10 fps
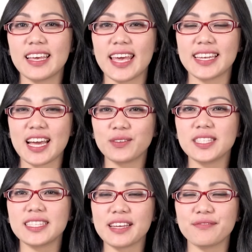And now
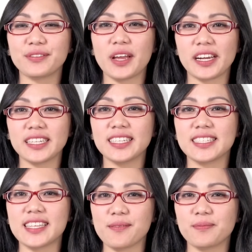it's time for
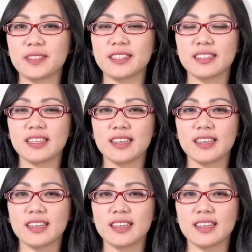Erica's tips.